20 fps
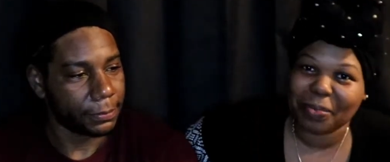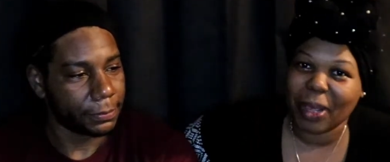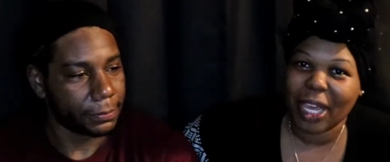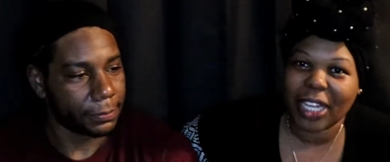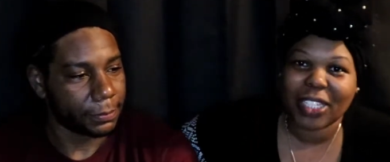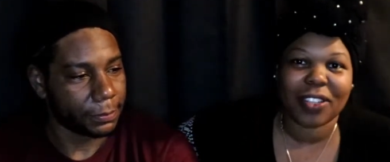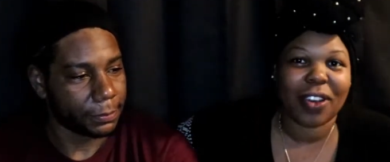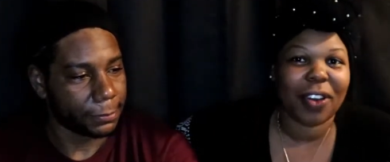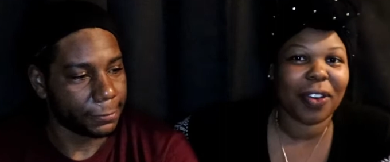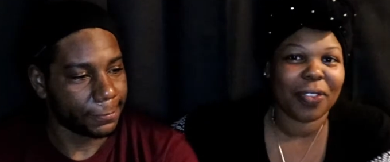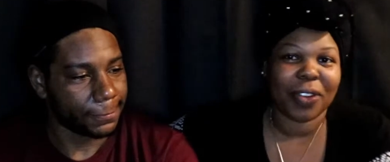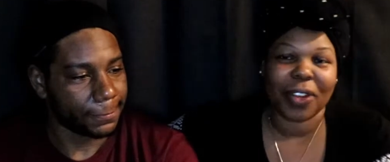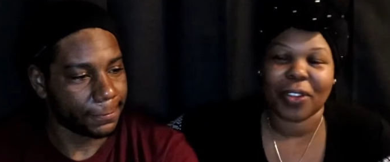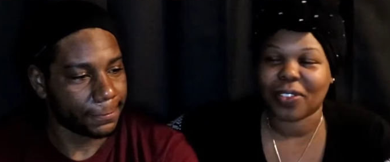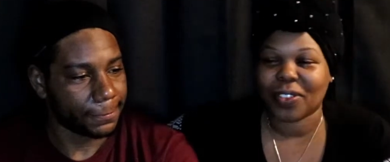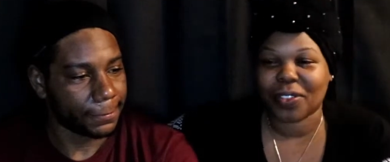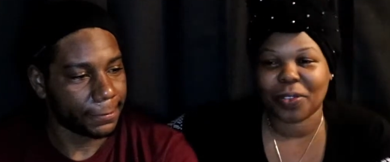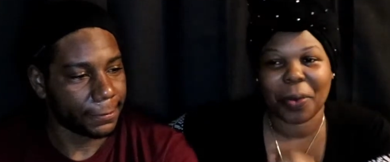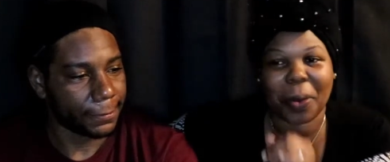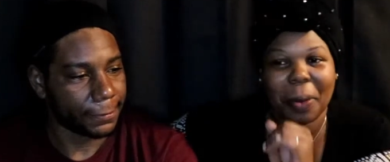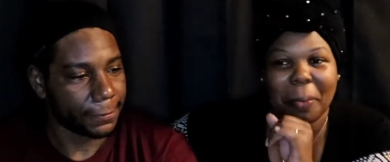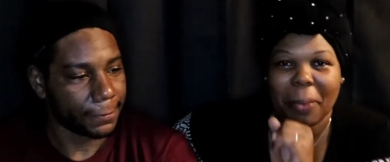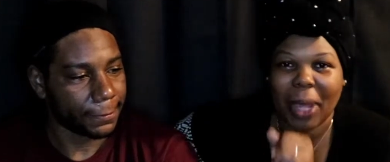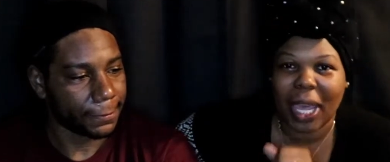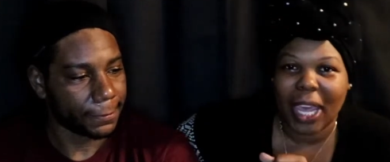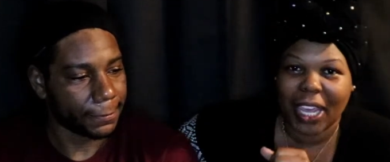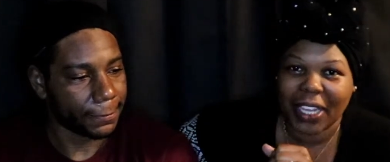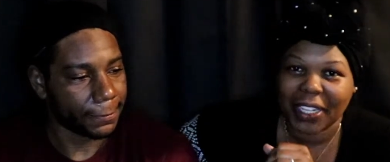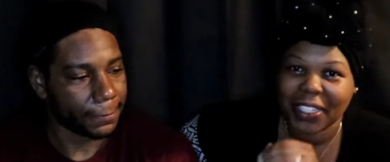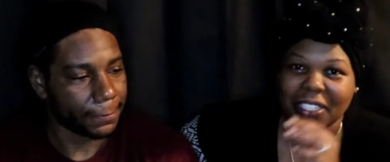Speaker 1: us back to, "Oh no, it's going
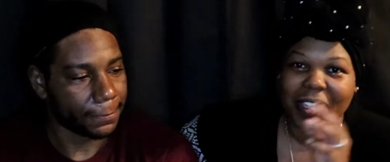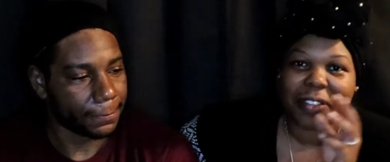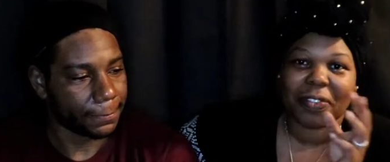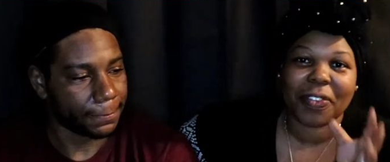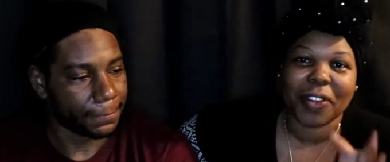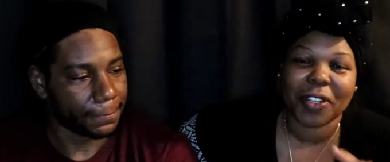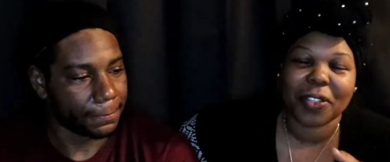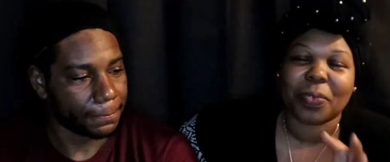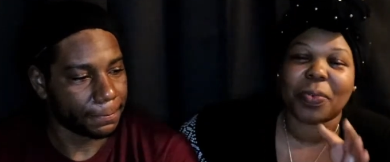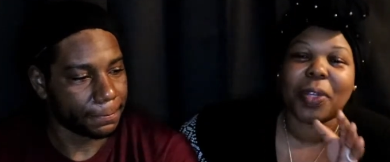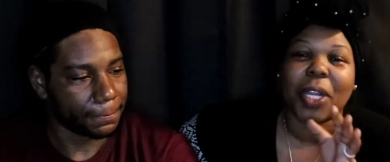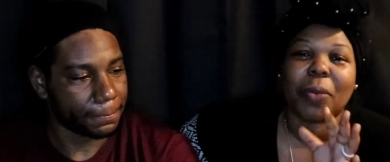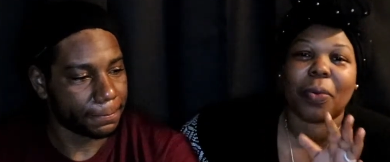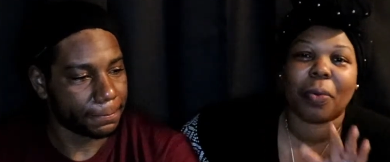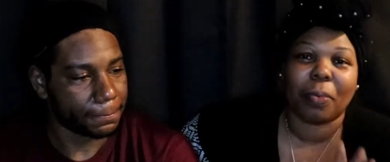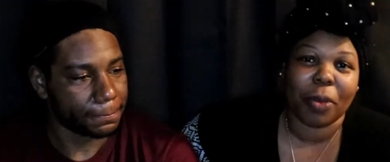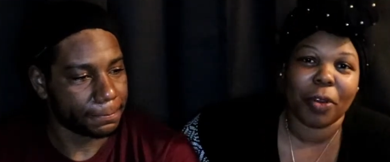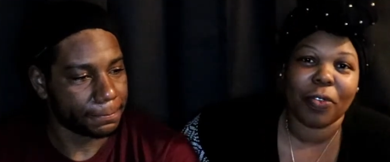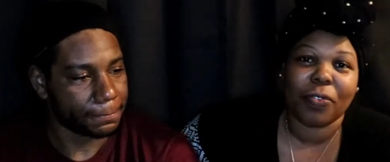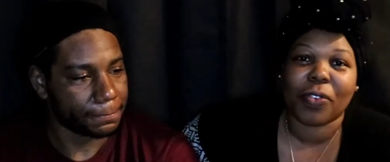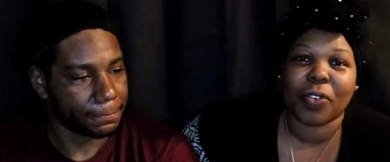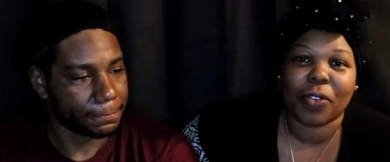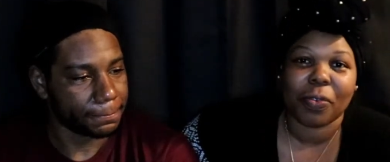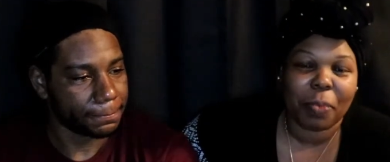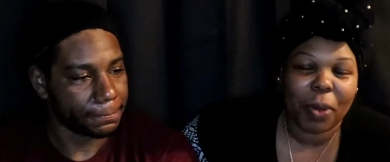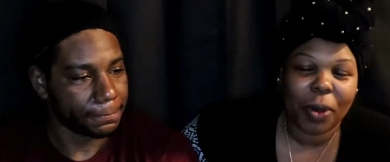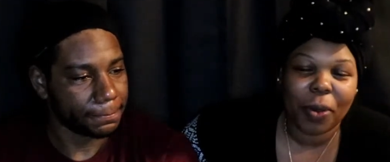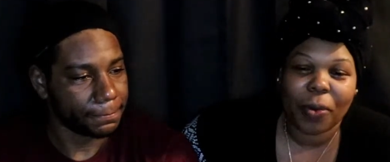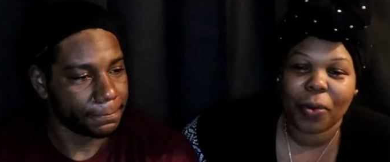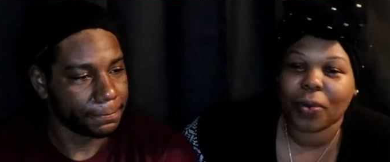bad." Because at first when they were both on the
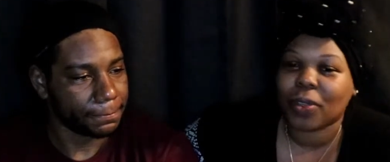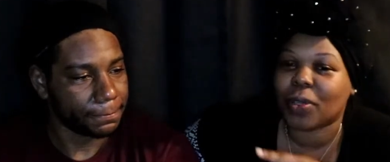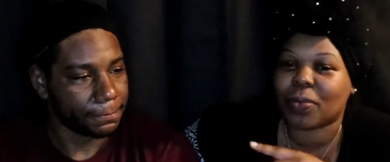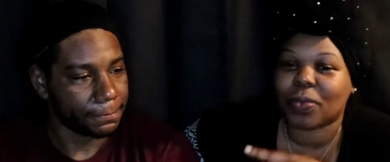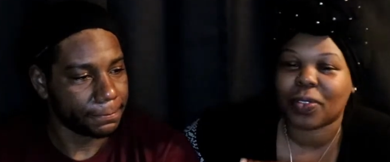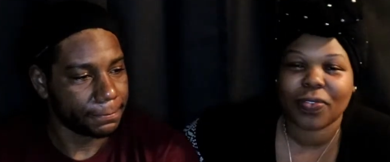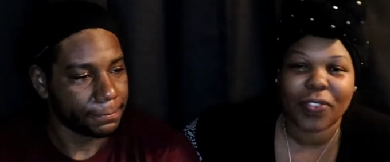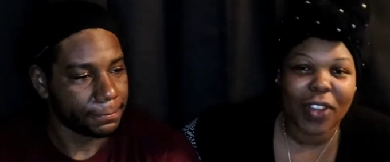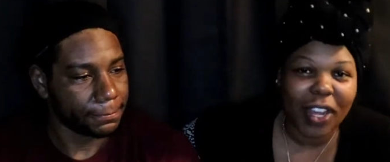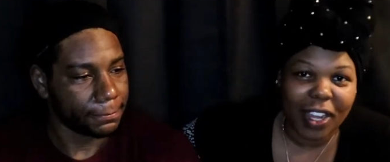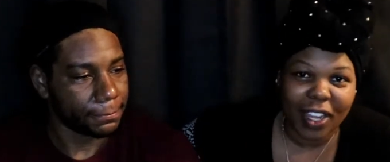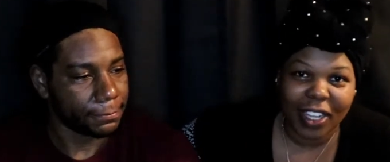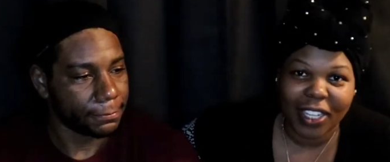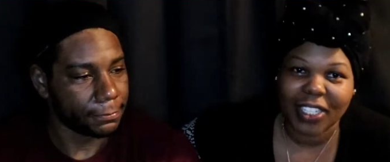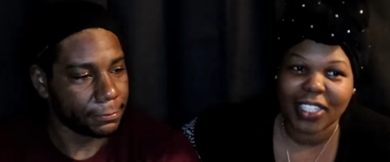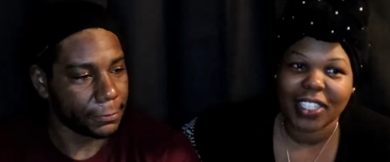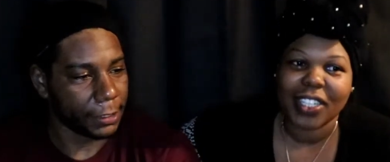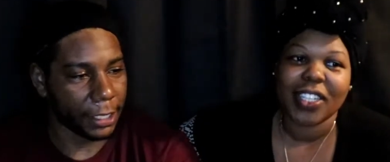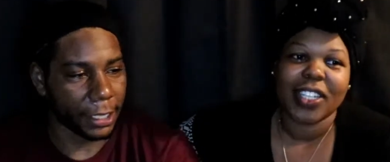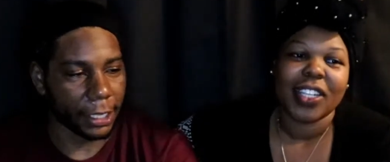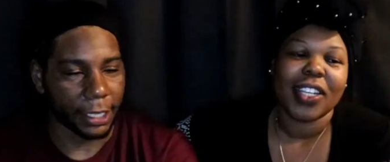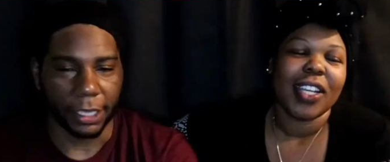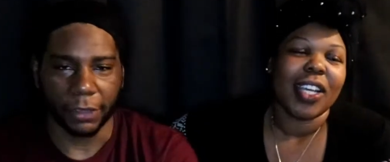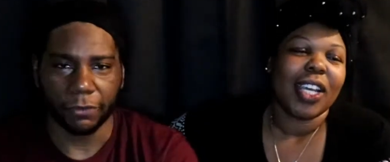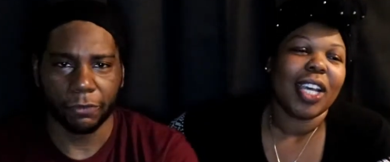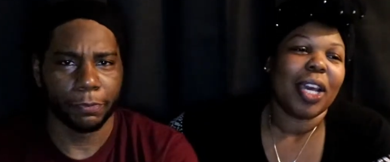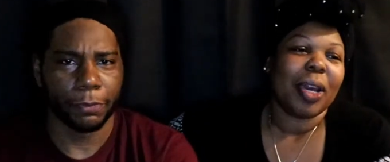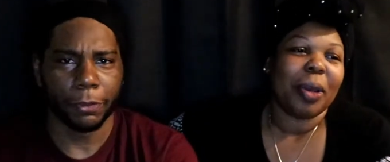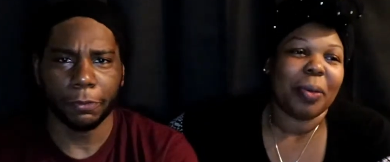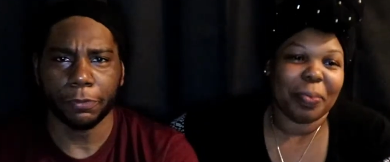pole, he was fine.
Speaker 2: Yeah,
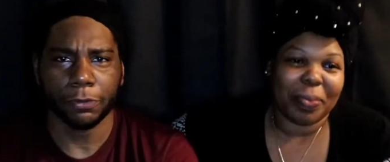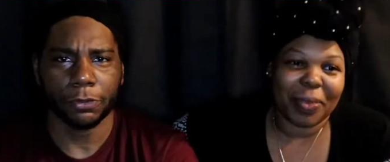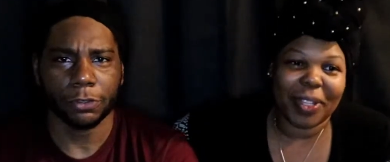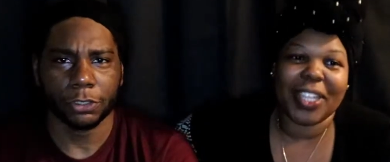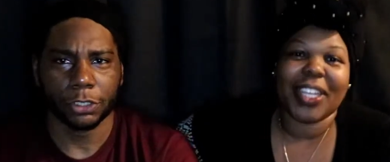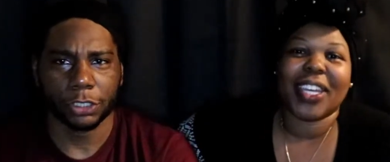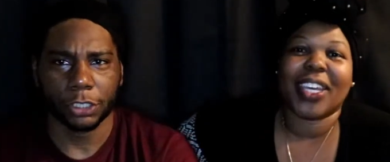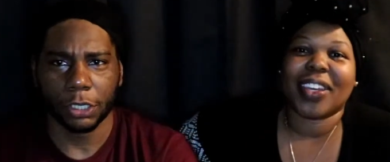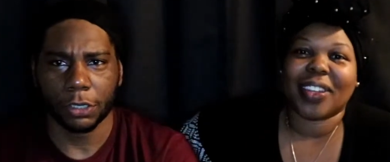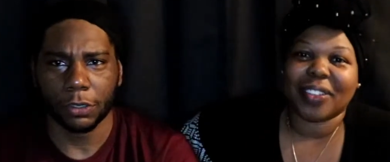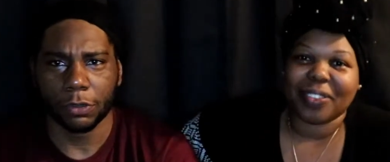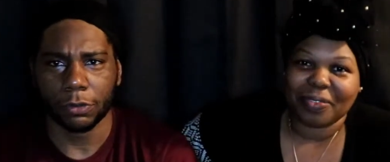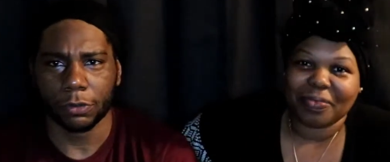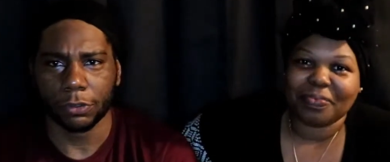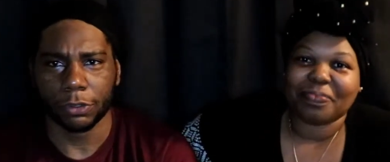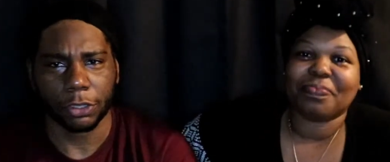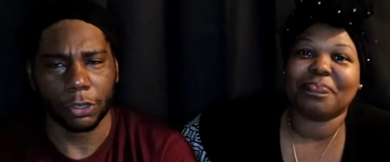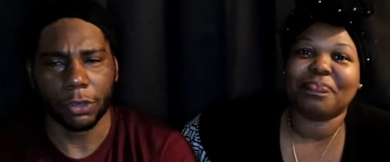giving people a show.